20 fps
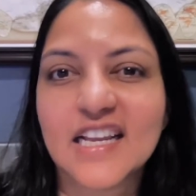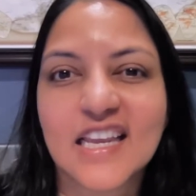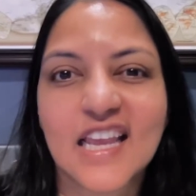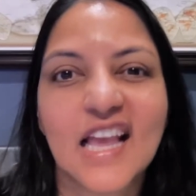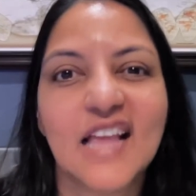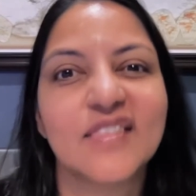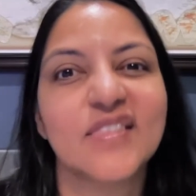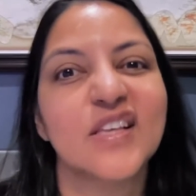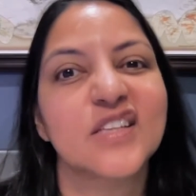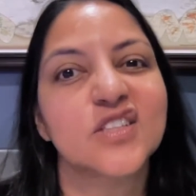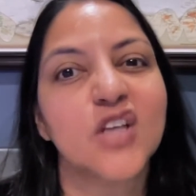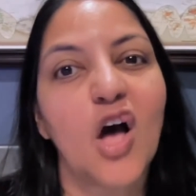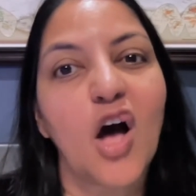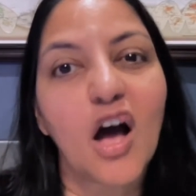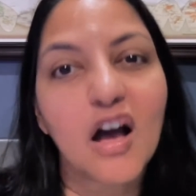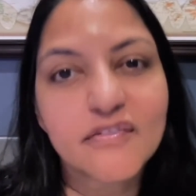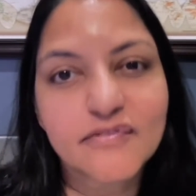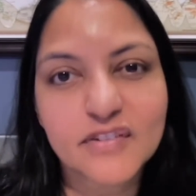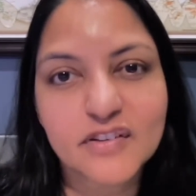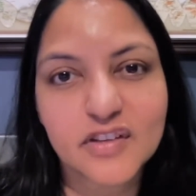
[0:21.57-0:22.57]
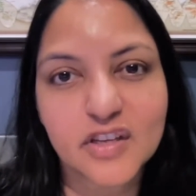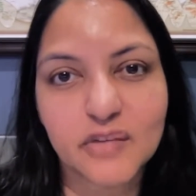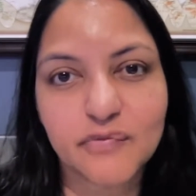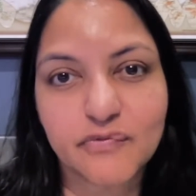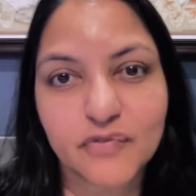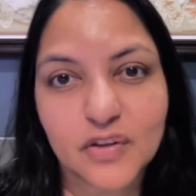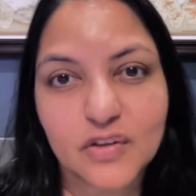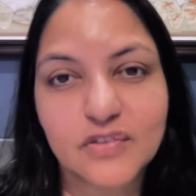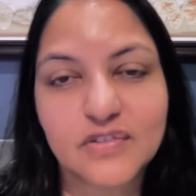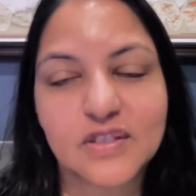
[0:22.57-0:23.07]
again that's often
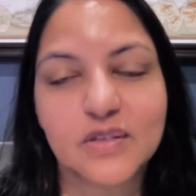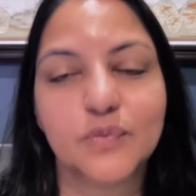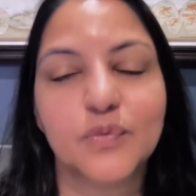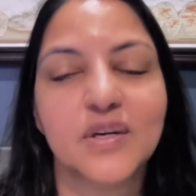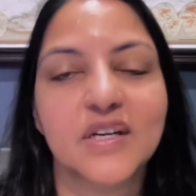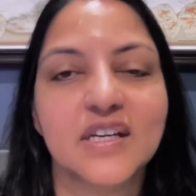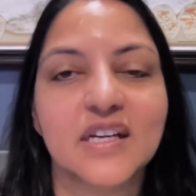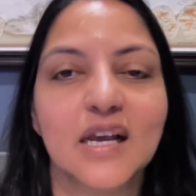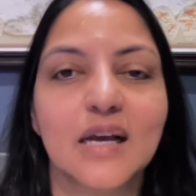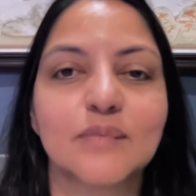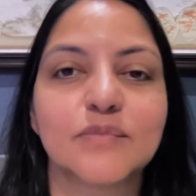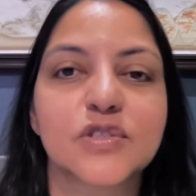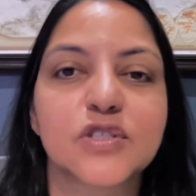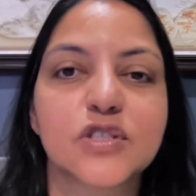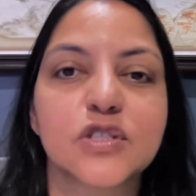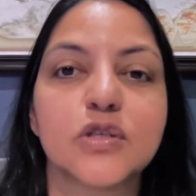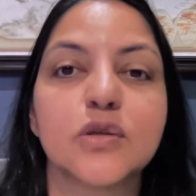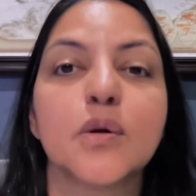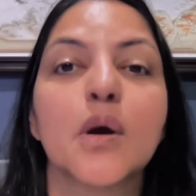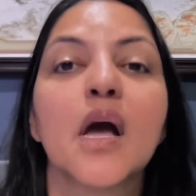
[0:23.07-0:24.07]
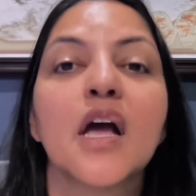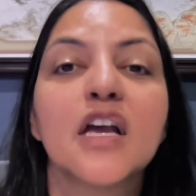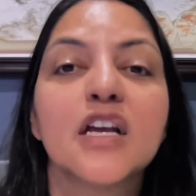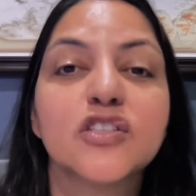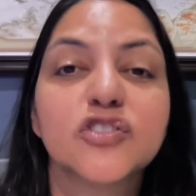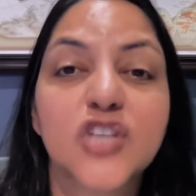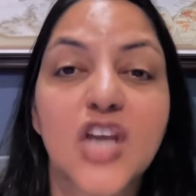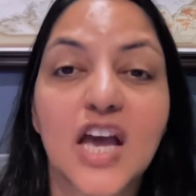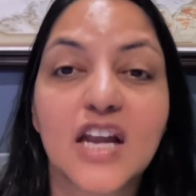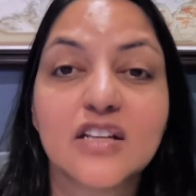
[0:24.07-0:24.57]
confusing when it comes to
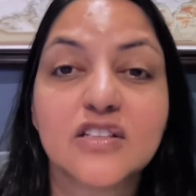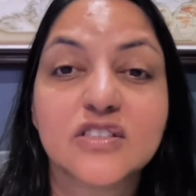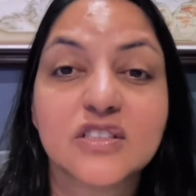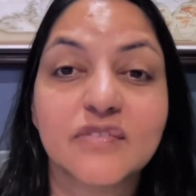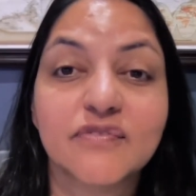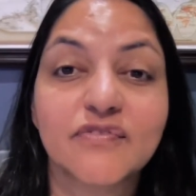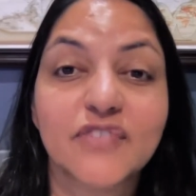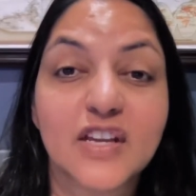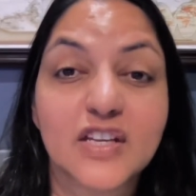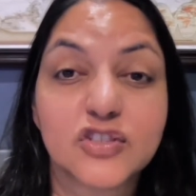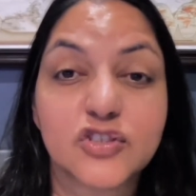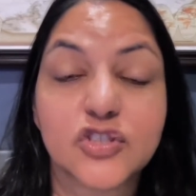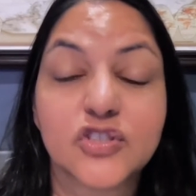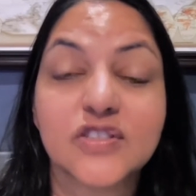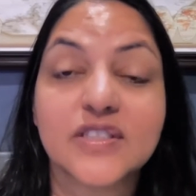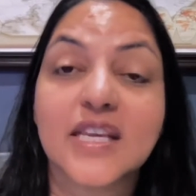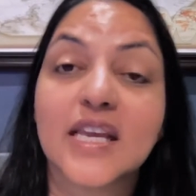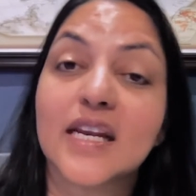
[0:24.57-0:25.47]
chattels and fixtures.